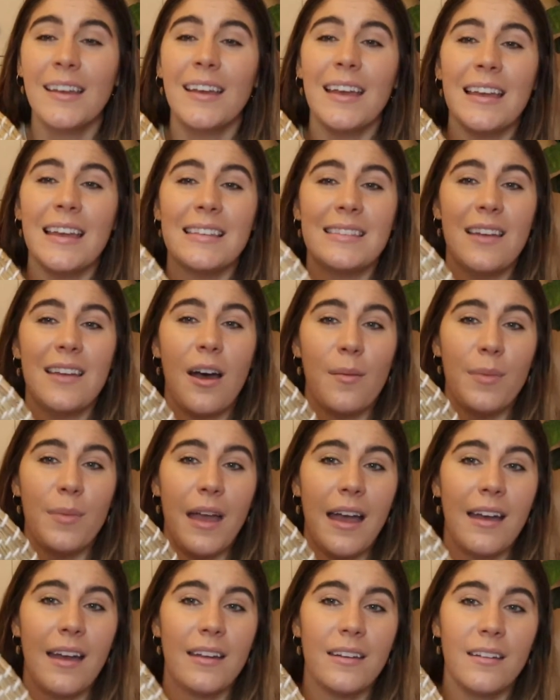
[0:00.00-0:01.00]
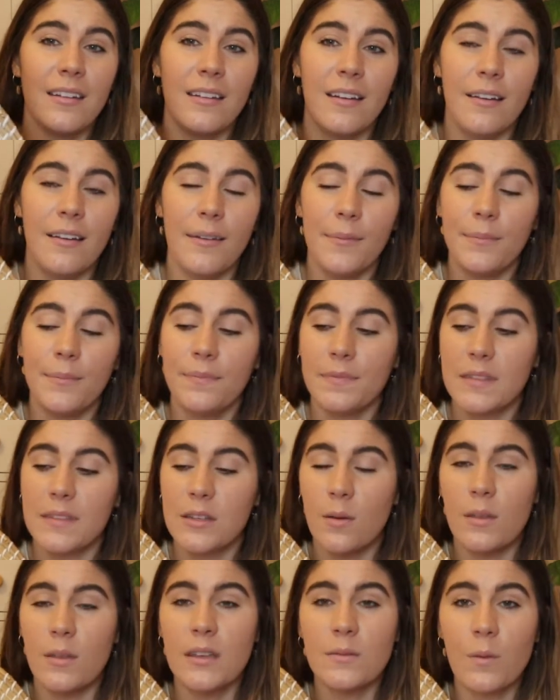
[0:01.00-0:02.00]
is not bad.
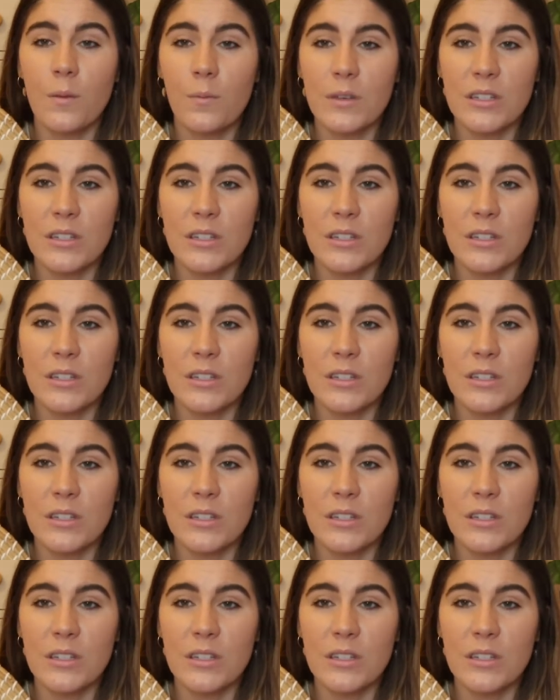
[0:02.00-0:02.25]
So this one was